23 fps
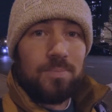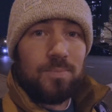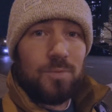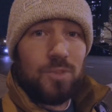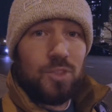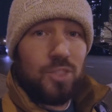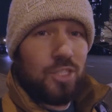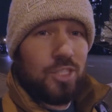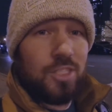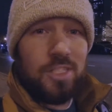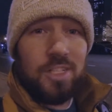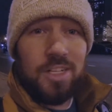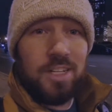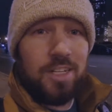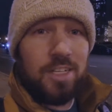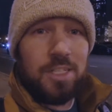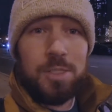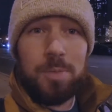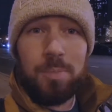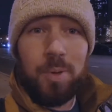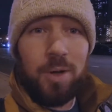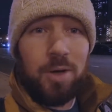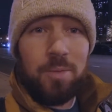just an
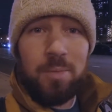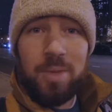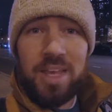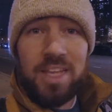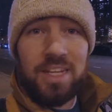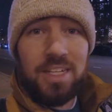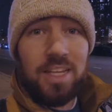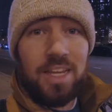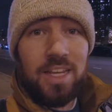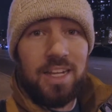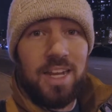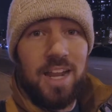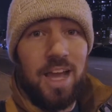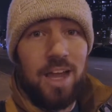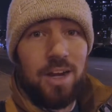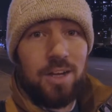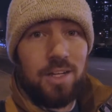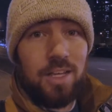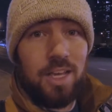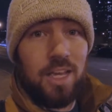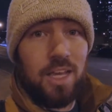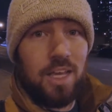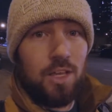experiment and not
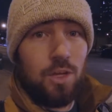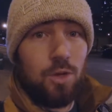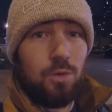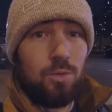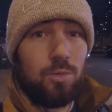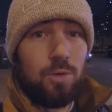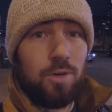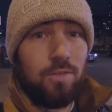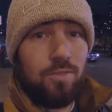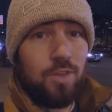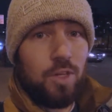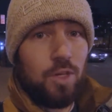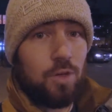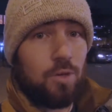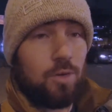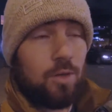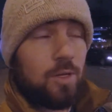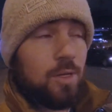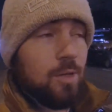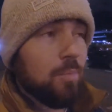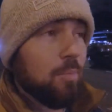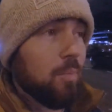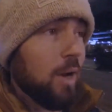a review,
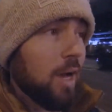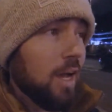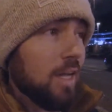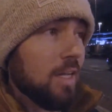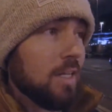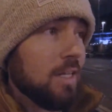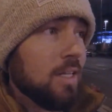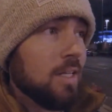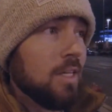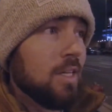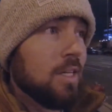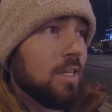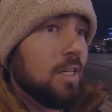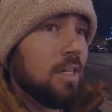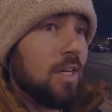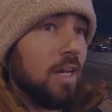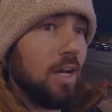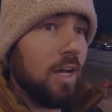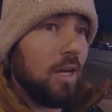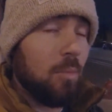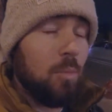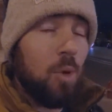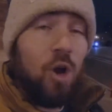but
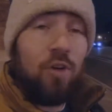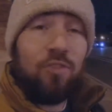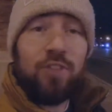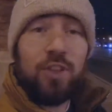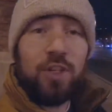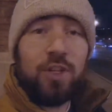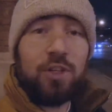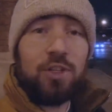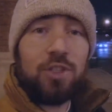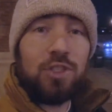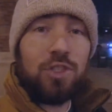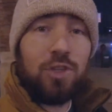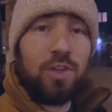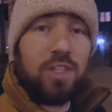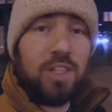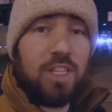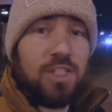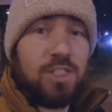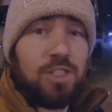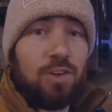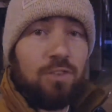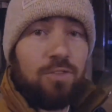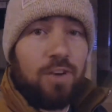hopefully you're enjoying
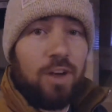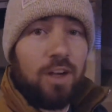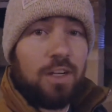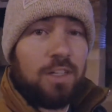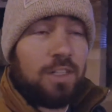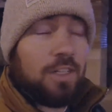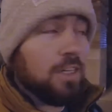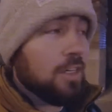this so far.